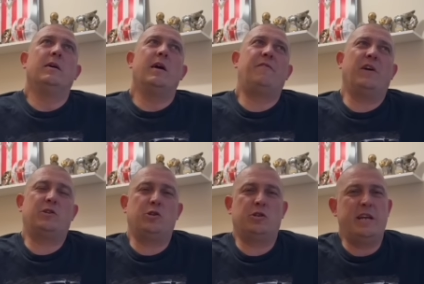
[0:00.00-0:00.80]
if
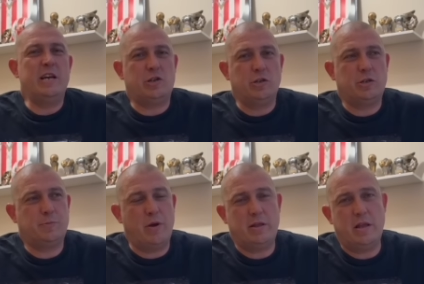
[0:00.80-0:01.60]
that's just agents
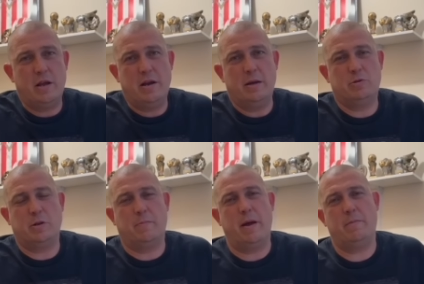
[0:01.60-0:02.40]
spreading their names
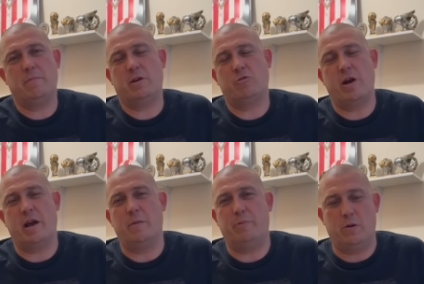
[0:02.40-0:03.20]
to try and
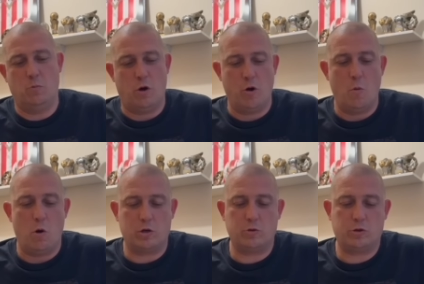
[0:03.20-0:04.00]
get a bidding war or
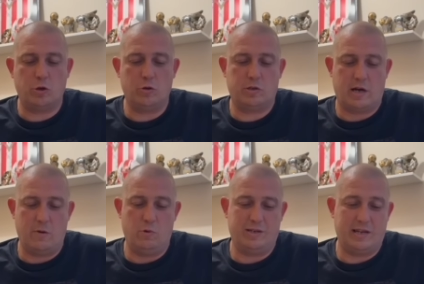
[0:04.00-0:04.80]
what,
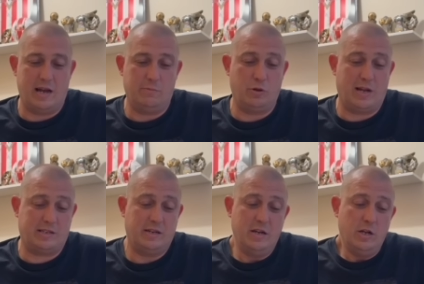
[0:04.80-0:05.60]
time will tell. But
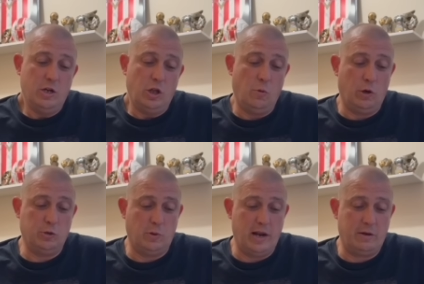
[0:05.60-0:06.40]
that's the
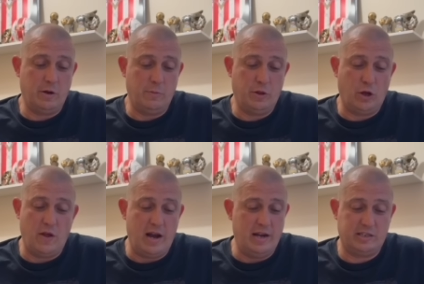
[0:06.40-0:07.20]
ones we're linked in with. On
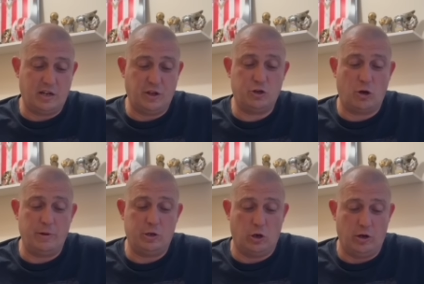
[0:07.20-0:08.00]
that list, I think
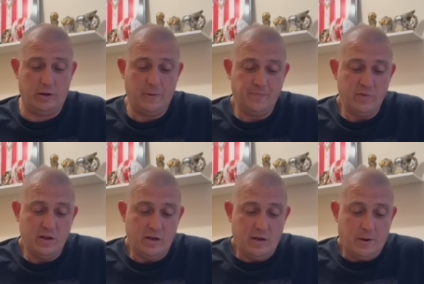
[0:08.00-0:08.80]
Tommy Doyle,
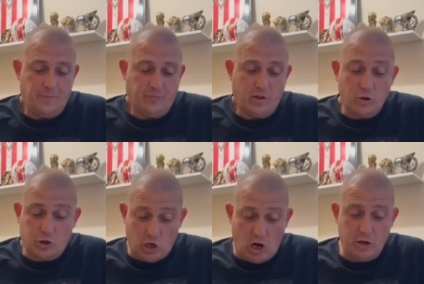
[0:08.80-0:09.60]
the
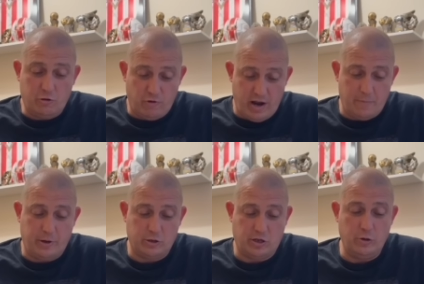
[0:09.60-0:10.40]
Charlie Gray,
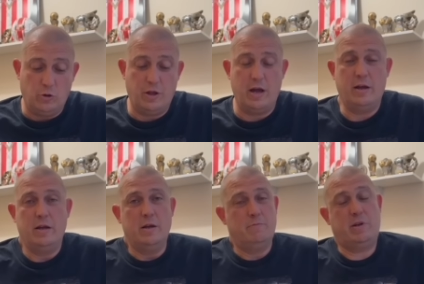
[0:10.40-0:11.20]
because I know the
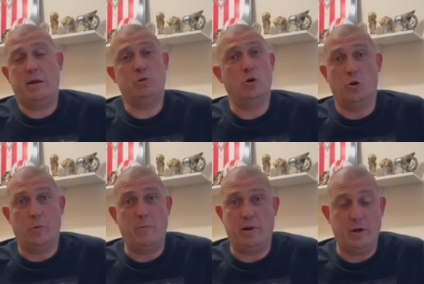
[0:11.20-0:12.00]
teams know that
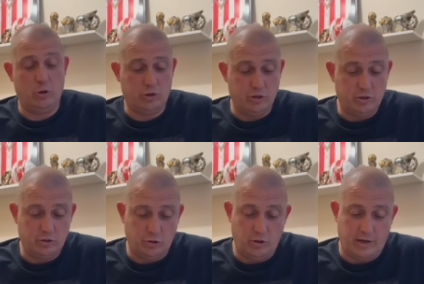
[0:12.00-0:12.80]
we play youngsters,
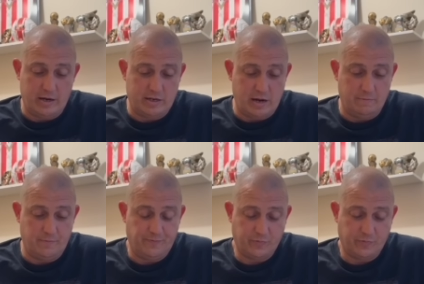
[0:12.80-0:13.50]
so they'll get playing